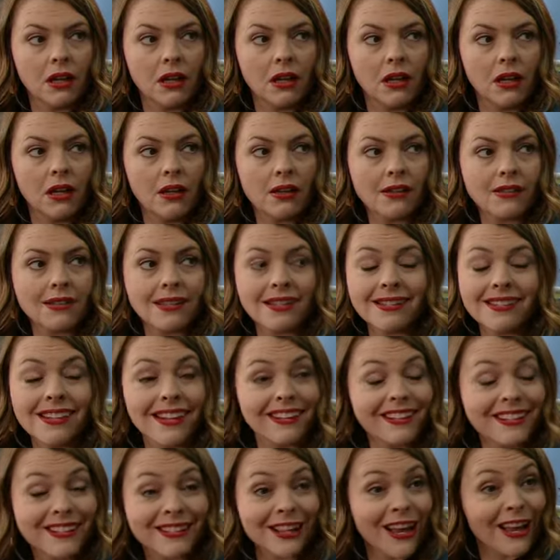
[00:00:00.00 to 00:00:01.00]
Since I
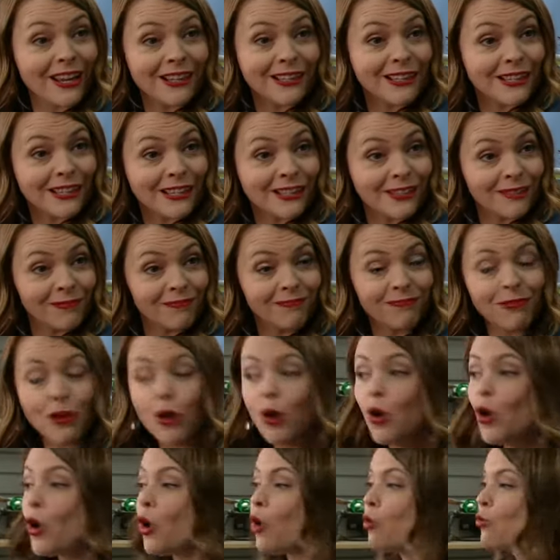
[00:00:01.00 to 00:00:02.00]
decided.
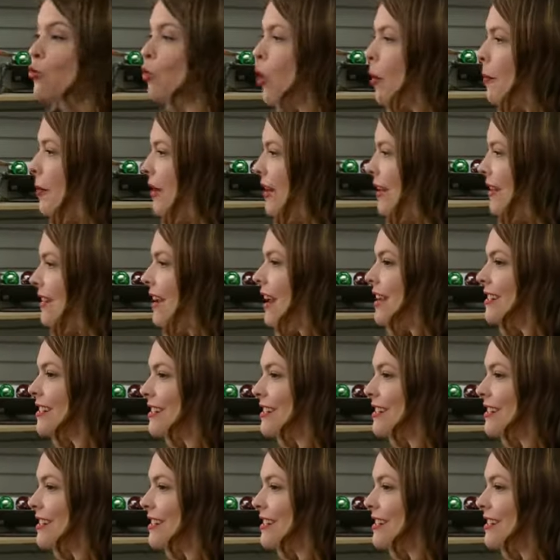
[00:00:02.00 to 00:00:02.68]
Or Robert and I